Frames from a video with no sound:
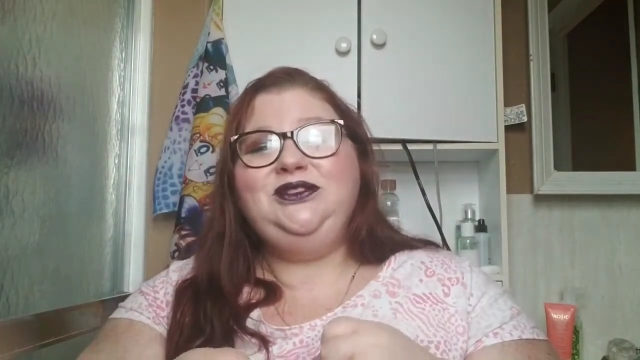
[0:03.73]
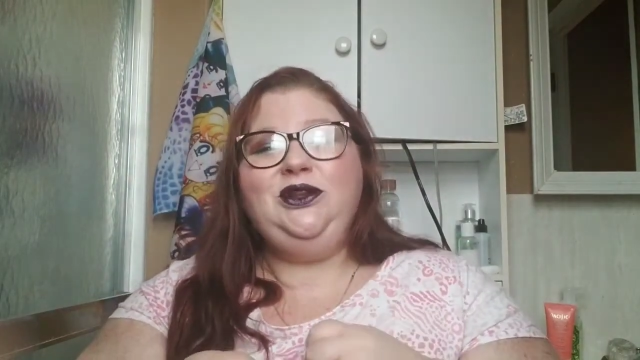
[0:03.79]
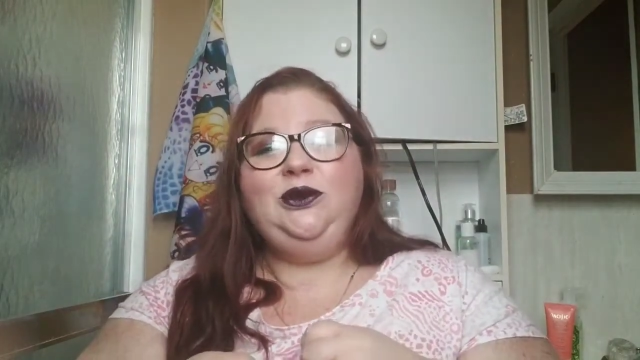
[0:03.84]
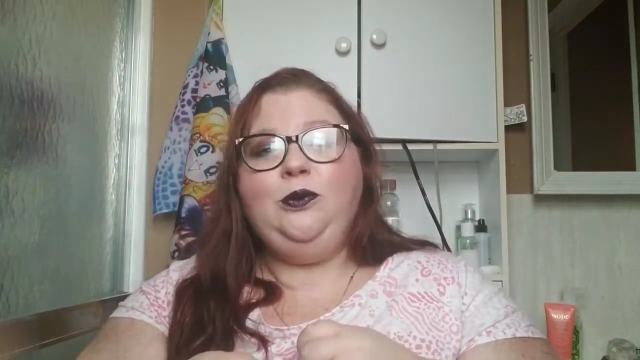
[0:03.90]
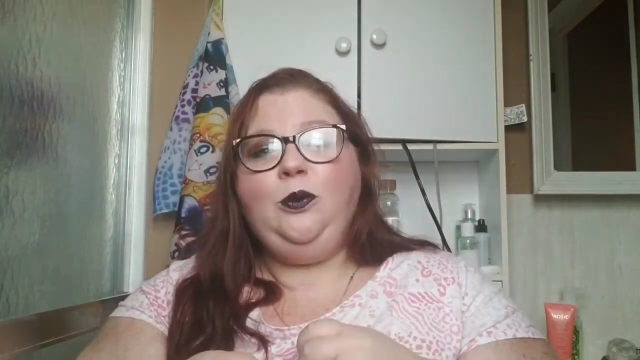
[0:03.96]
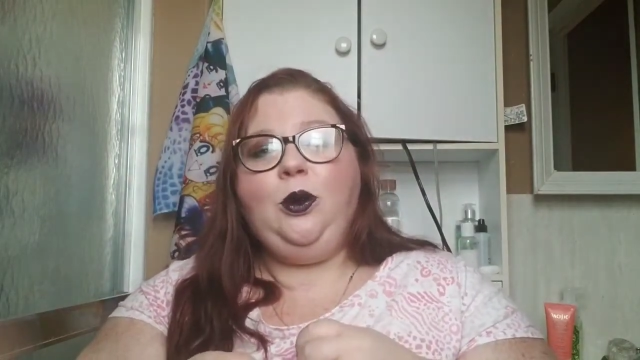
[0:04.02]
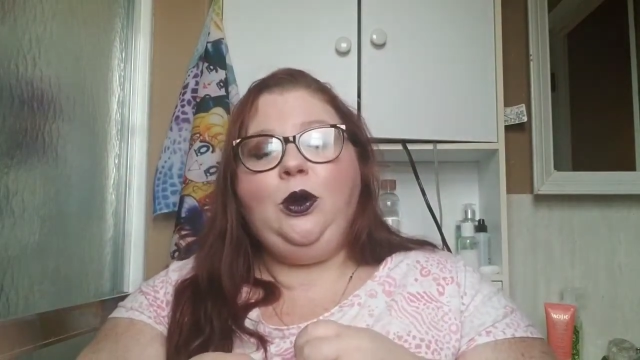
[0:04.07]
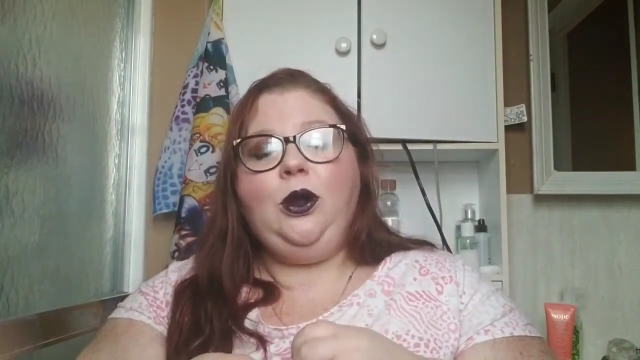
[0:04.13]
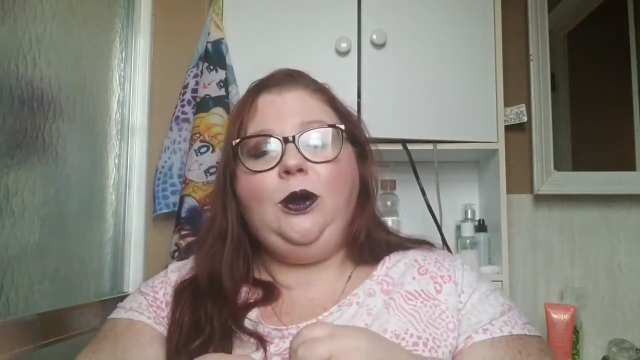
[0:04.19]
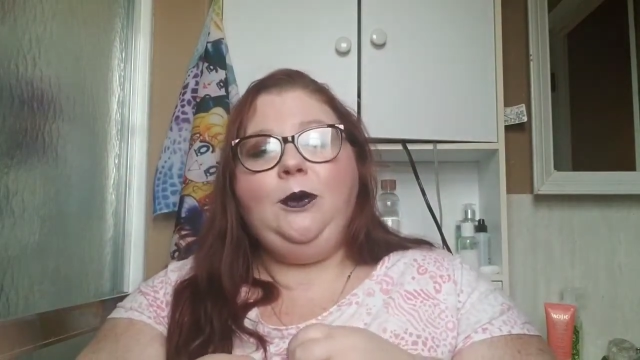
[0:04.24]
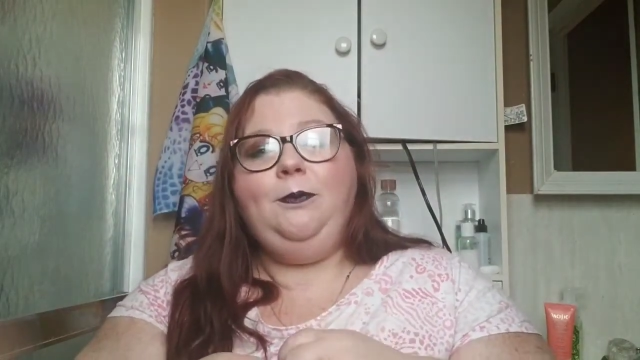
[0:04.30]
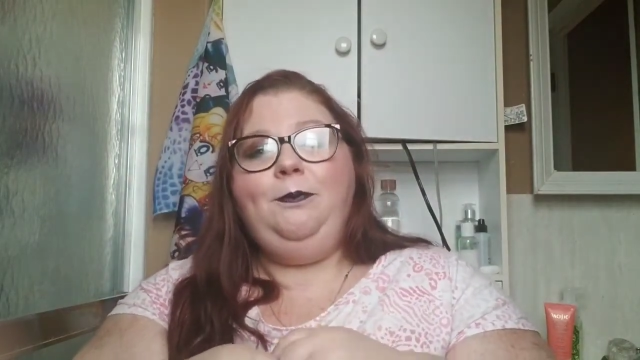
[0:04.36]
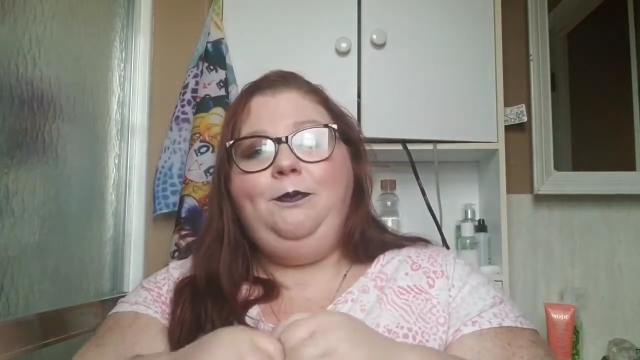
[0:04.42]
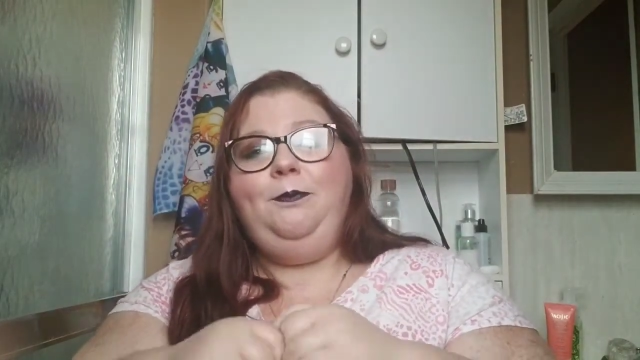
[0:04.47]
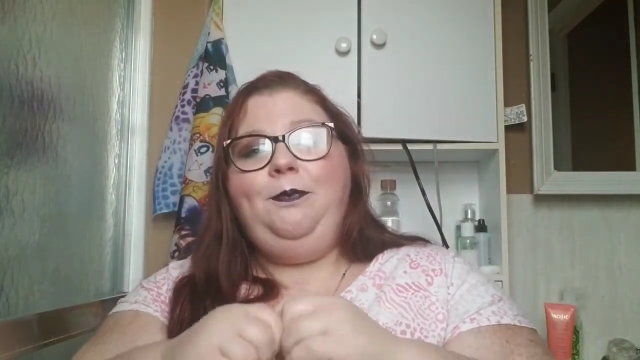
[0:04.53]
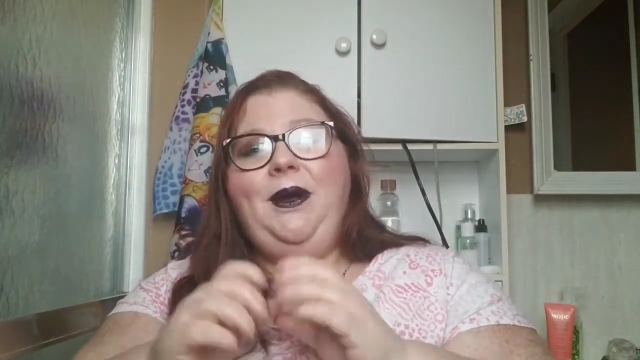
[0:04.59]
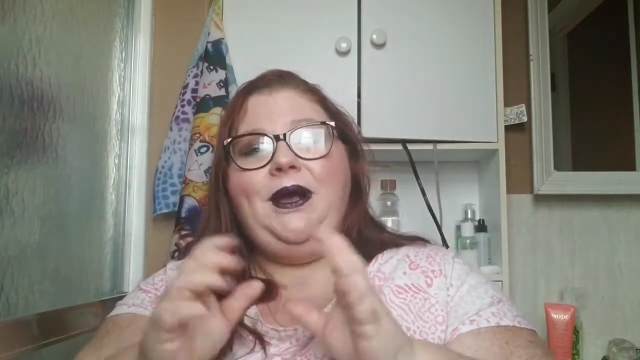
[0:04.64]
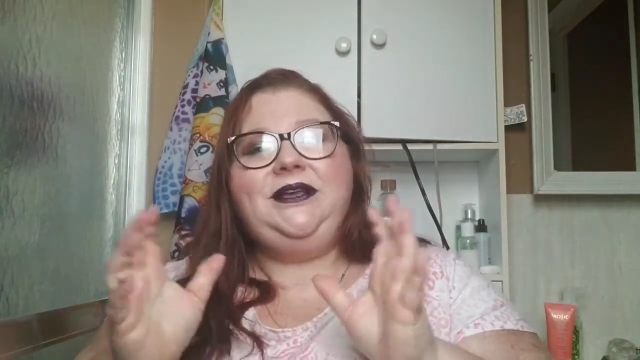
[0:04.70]
no more
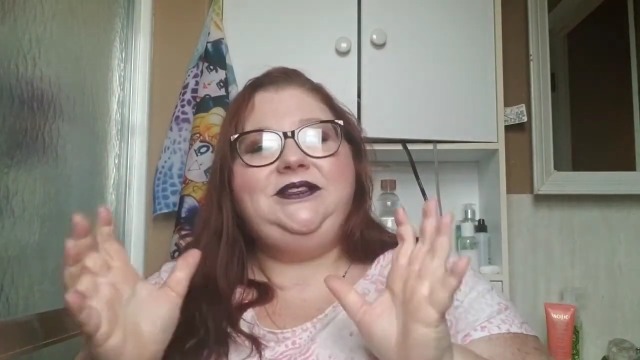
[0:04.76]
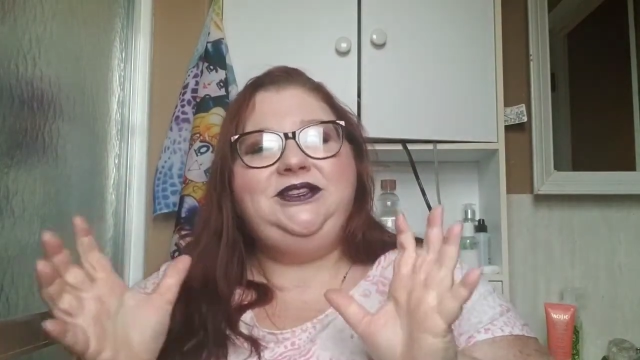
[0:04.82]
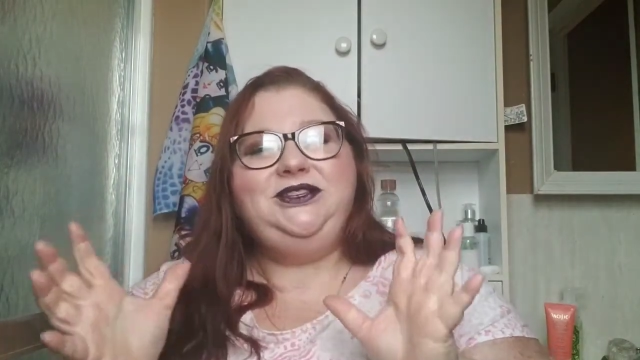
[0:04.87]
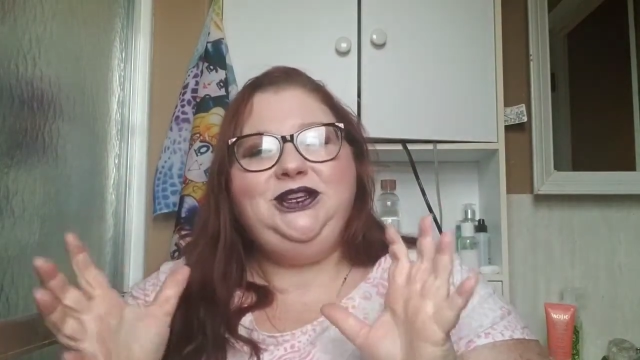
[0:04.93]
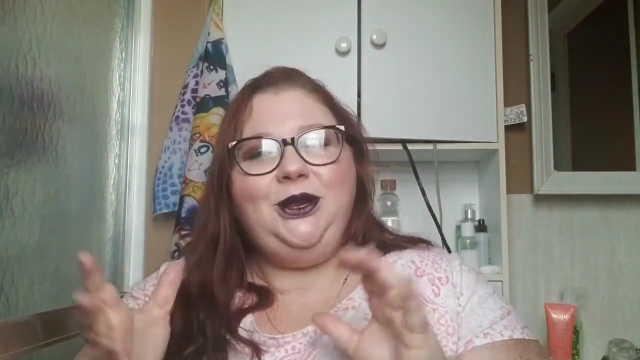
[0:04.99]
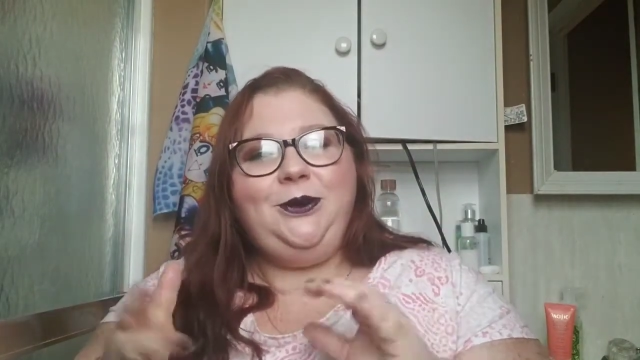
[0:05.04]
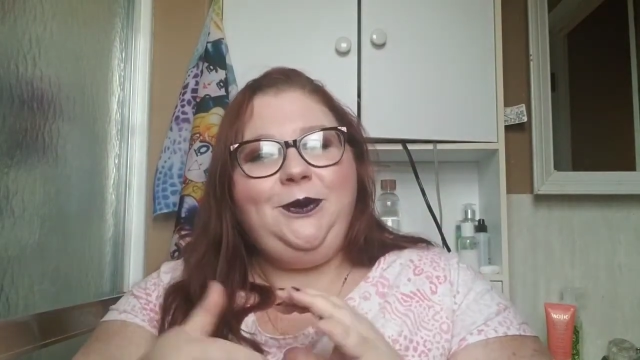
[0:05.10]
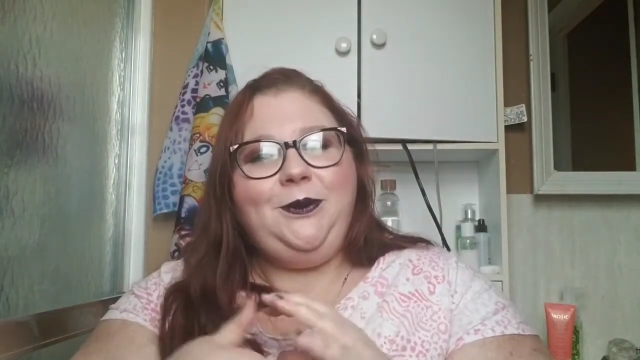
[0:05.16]
Boxycharm